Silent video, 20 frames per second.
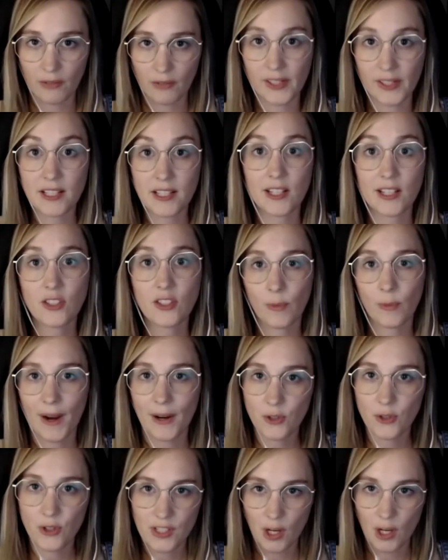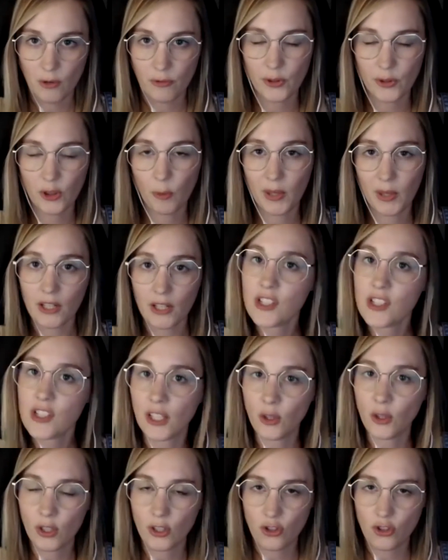And I say surround yourself with the peers that
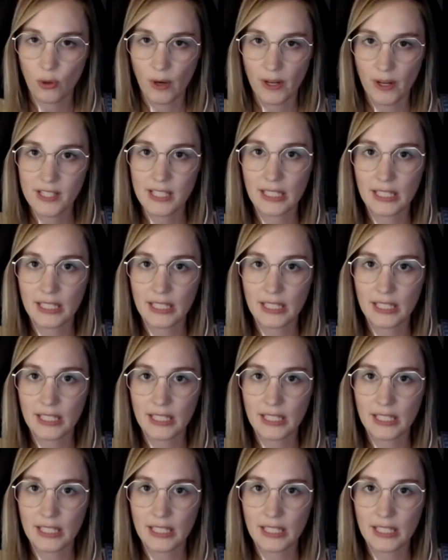you can trust